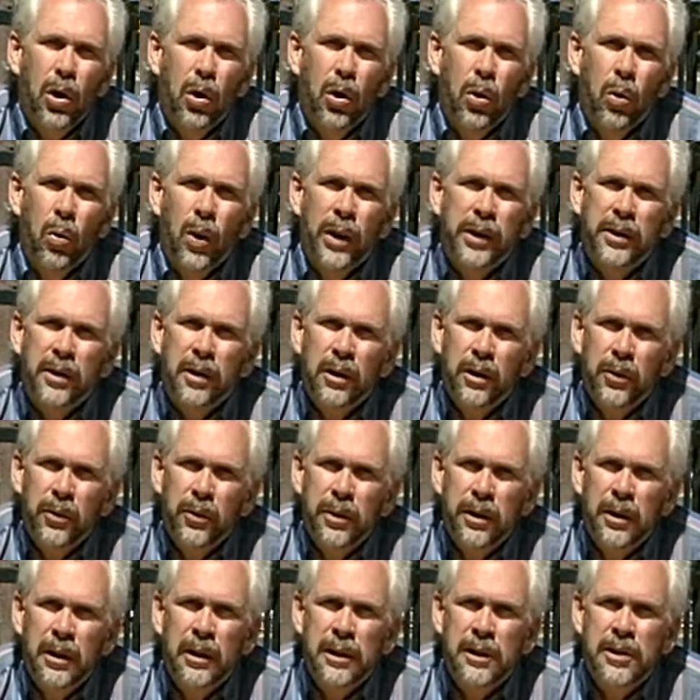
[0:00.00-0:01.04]
What
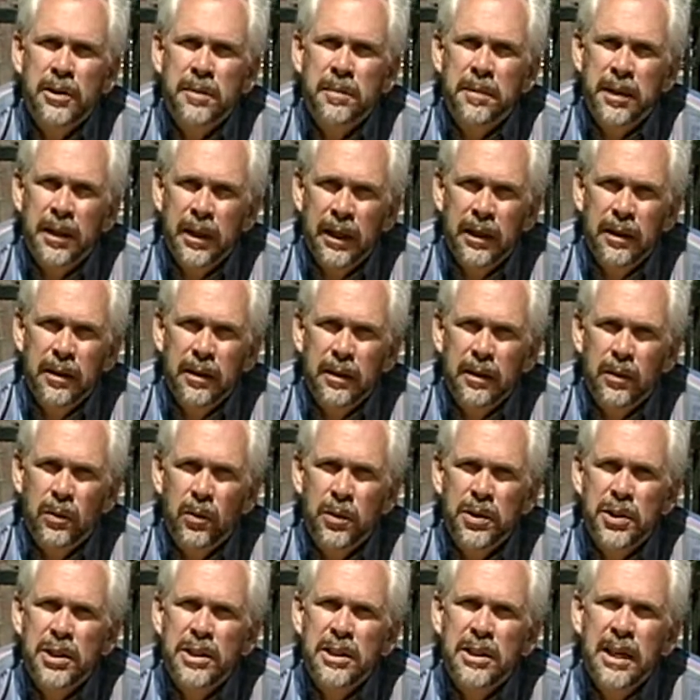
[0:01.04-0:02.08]
colonialism did
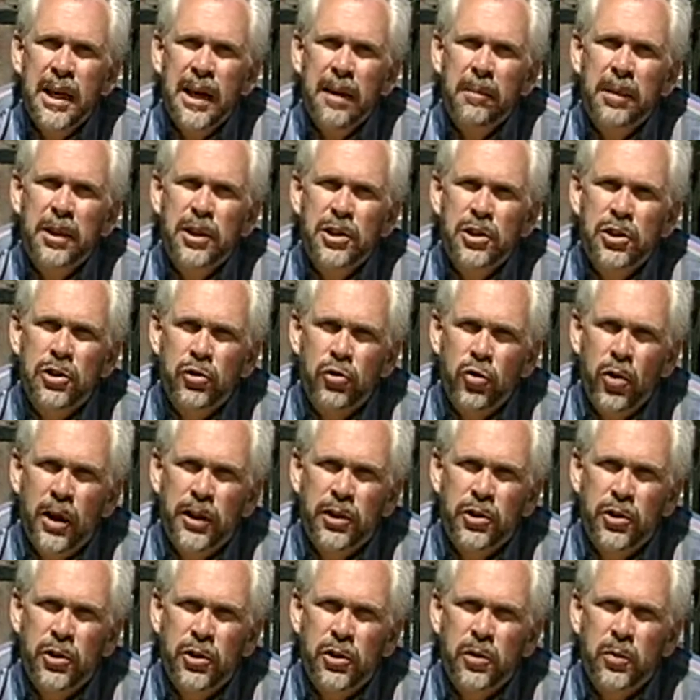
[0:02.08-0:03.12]
was establish
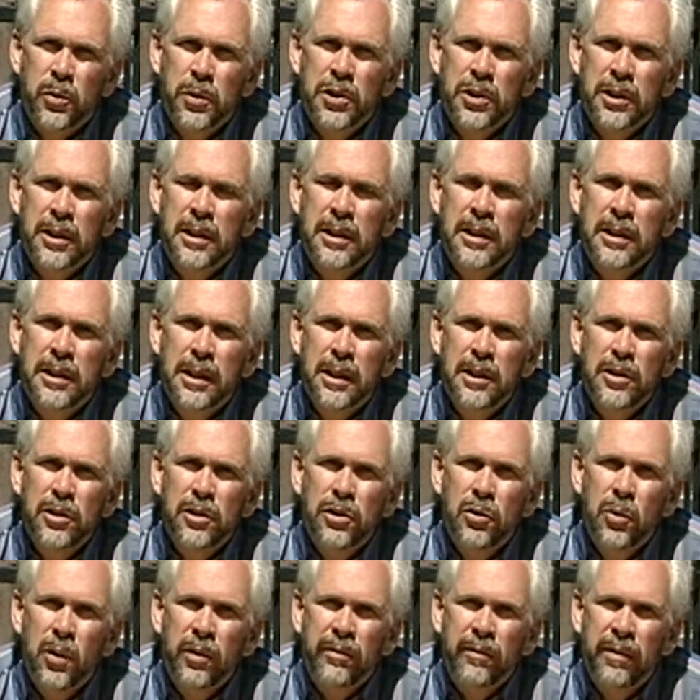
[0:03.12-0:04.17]
structures which continue
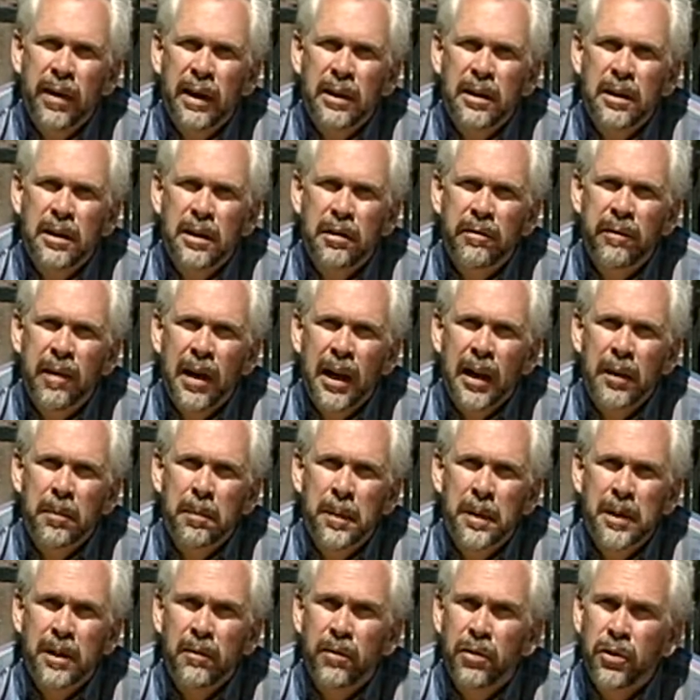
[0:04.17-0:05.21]
to affect the
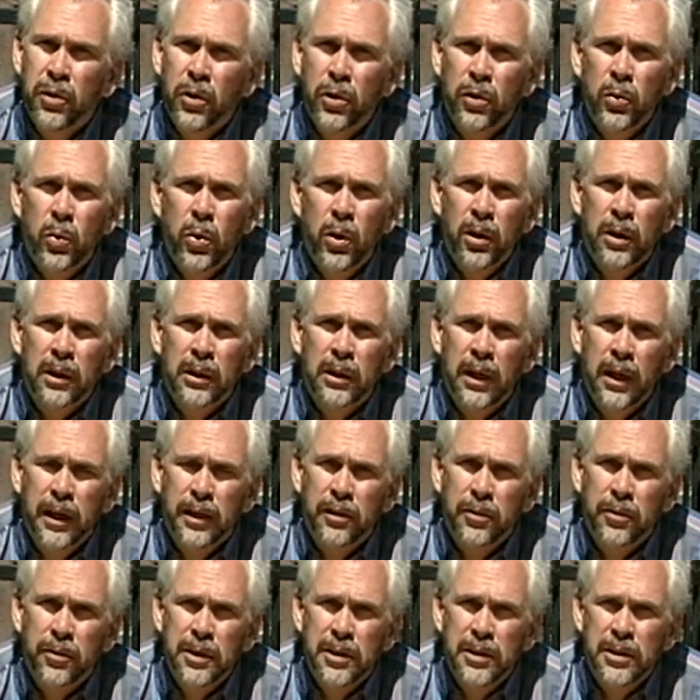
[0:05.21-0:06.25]
development of third world
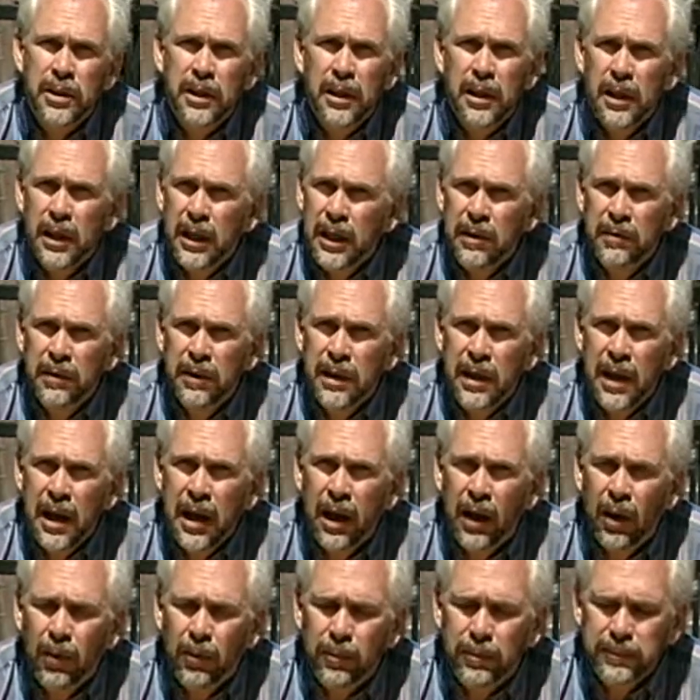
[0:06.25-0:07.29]
countries even
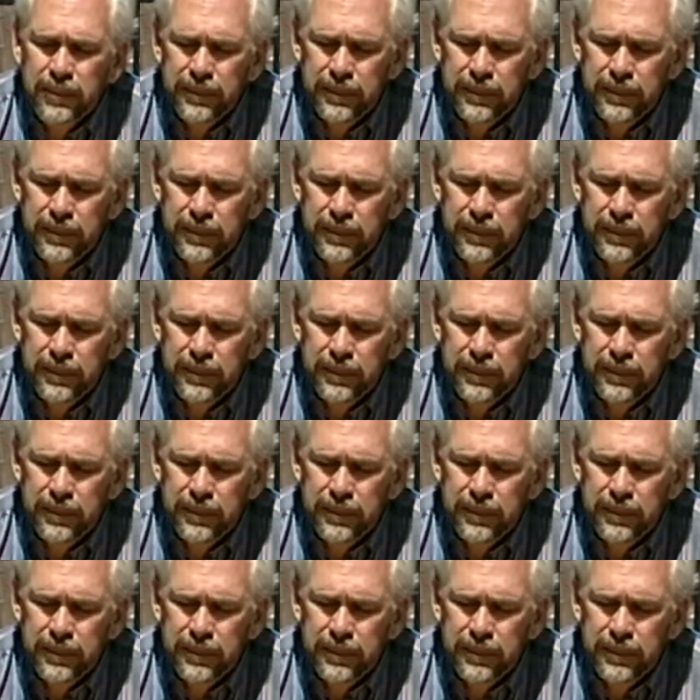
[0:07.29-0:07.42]
now.